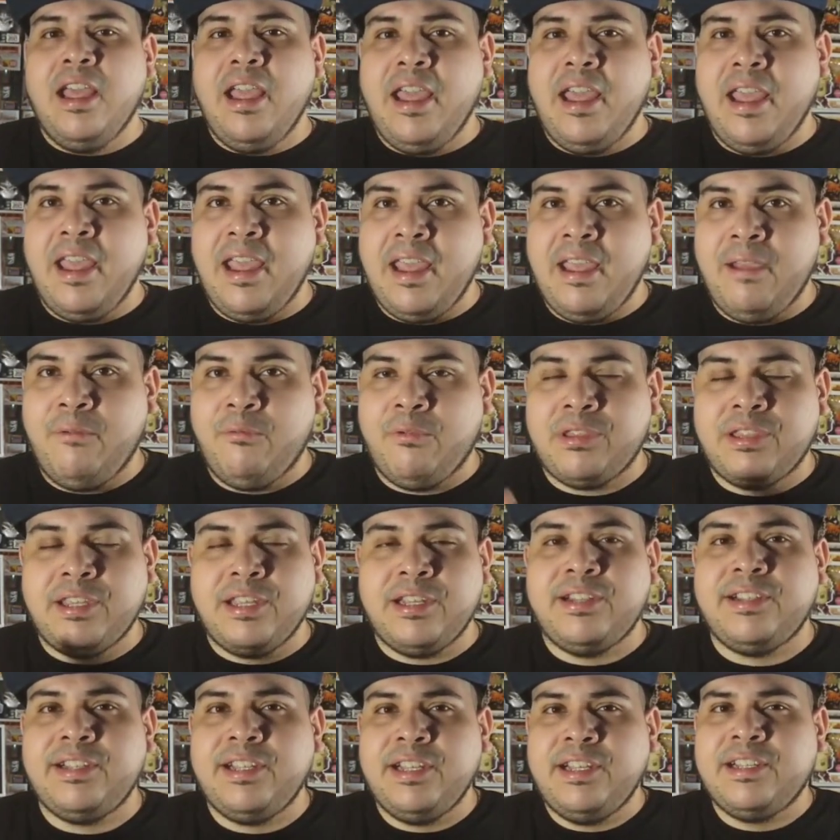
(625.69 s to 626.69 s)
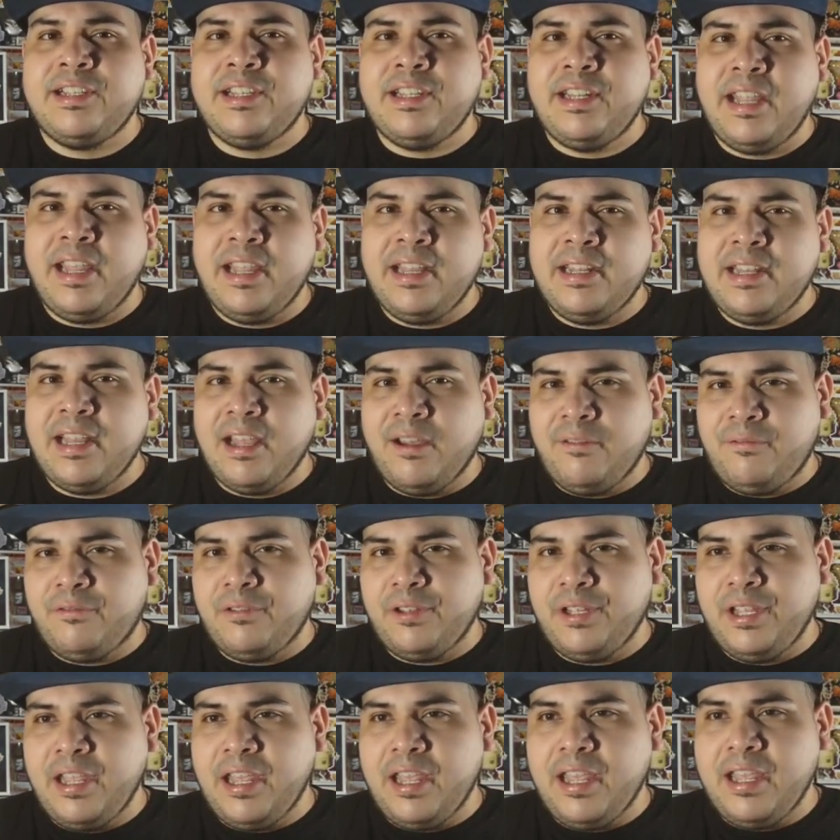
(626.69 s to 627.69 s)
And with this season, it
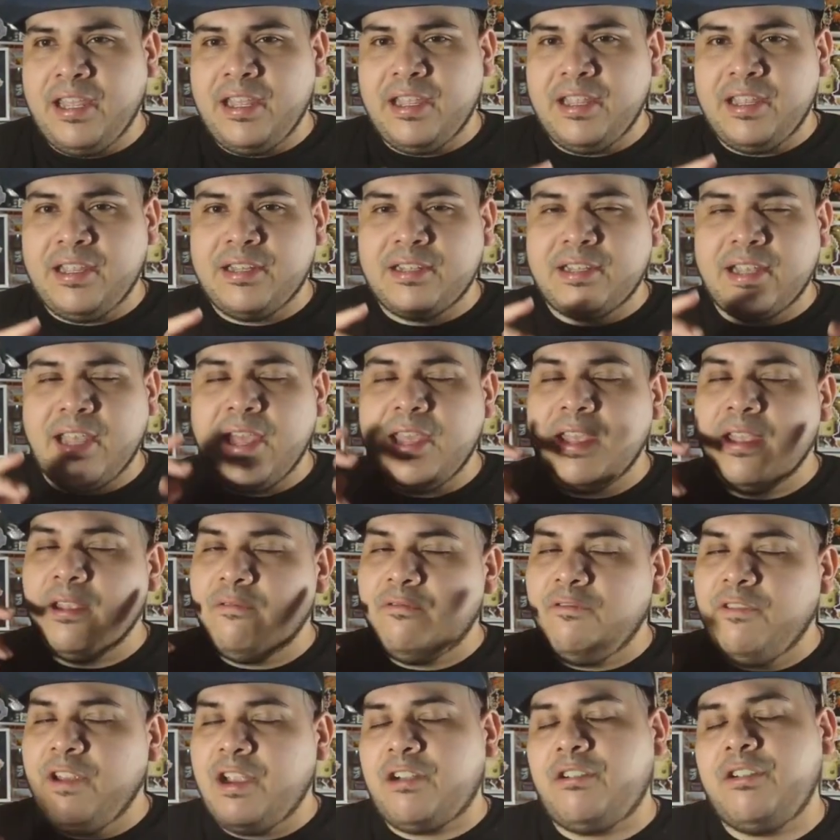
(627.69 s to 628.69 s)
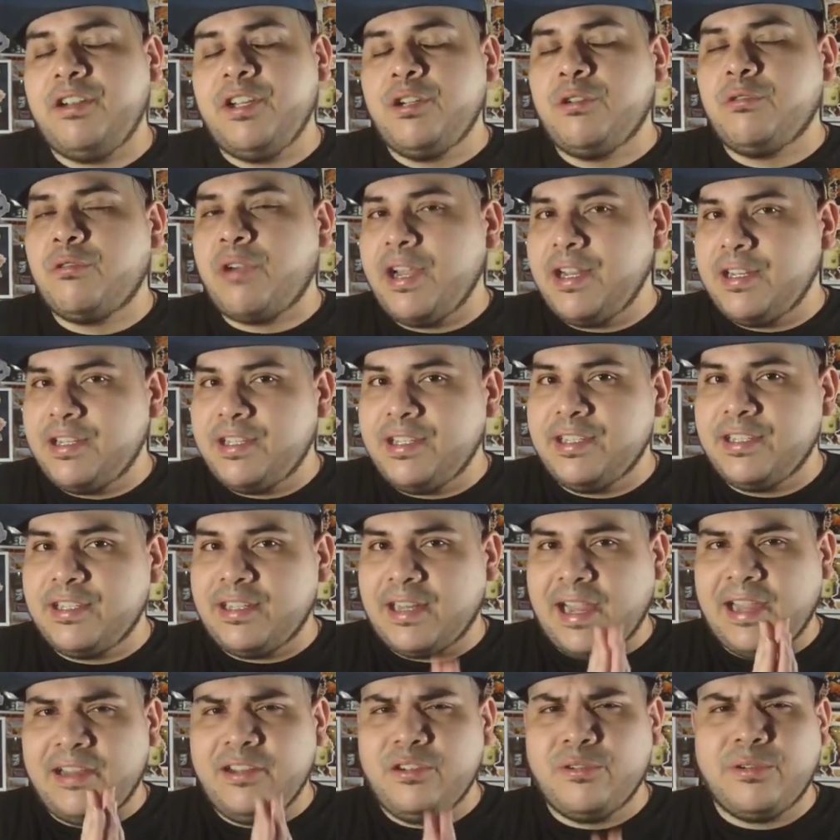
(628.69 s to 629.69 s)
definitely is a very great
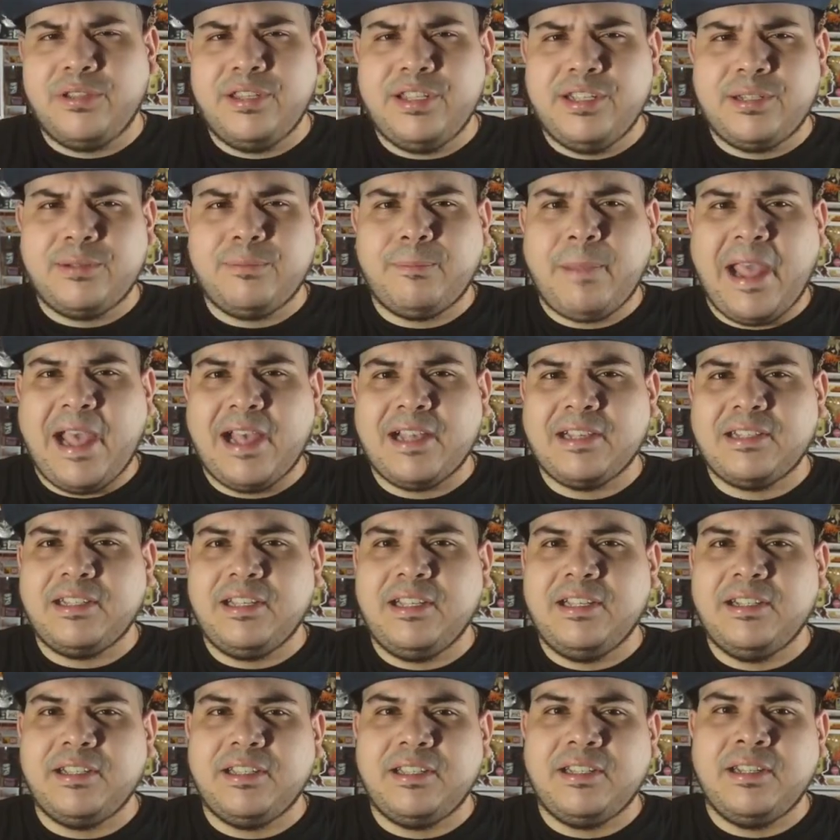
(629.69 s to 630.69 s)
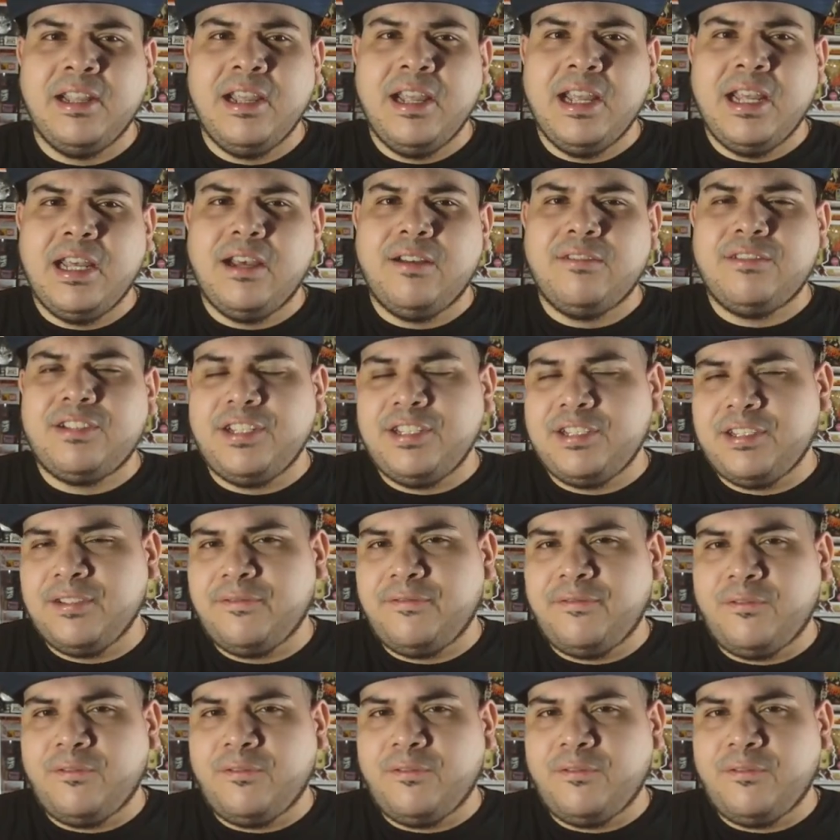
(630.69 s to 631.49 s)
season. I enjoyed this past season of season